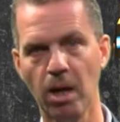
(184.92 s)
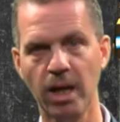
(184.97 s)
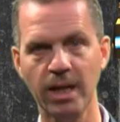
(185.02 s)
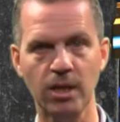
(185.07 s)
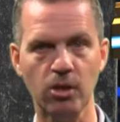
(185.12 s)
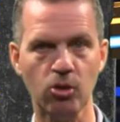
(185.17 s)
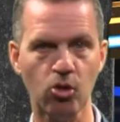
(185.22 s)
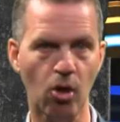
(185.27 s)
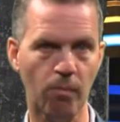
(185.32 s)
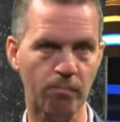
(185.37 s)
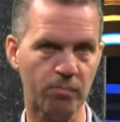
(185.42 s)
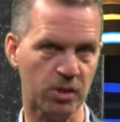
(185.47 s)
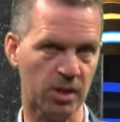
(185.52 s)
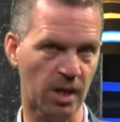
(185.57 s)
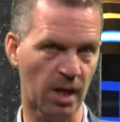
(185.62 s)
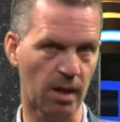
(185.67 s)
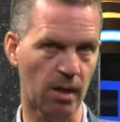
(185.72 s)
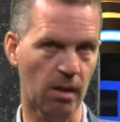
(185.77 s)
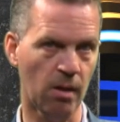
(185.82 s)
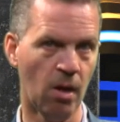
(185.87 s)
by the top
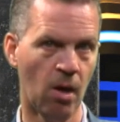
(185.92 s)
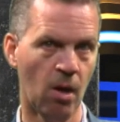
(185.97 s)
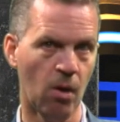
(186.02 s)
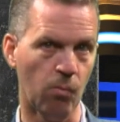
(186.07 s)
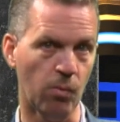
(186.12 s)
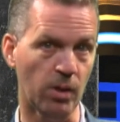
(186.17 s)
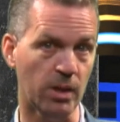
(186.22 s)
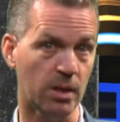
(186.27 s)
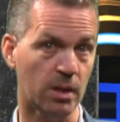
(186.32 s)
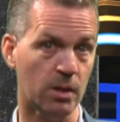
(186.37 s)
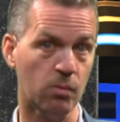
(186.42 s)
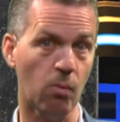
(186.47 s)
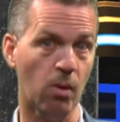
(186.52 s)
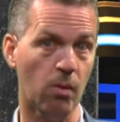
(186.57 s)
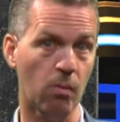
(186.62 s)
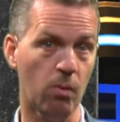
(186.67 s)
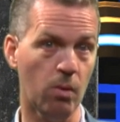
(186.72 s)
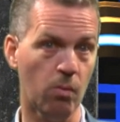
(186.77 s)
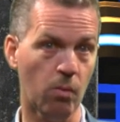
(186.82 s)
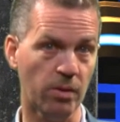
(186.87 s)
cell, which is
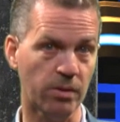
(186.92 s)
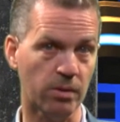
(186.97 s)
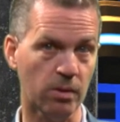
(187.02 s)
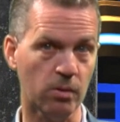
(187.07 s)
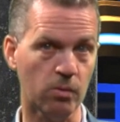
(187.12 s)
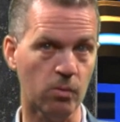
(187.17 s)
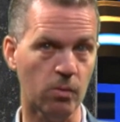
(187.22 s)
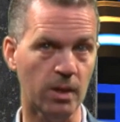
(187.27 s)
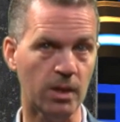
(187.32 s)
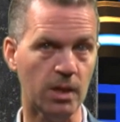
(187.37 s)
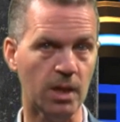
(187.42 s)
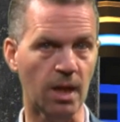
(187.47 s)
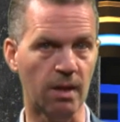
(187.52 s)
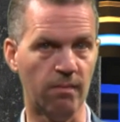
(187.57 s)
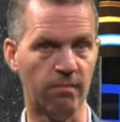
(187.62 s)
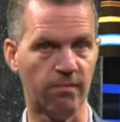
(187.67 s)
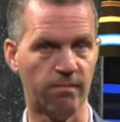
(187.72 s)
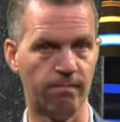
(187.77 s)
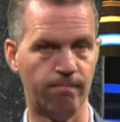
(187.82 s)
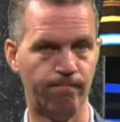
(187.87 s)
what we wanted to
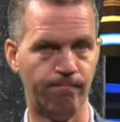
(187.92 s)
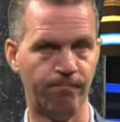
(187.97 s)
achieve.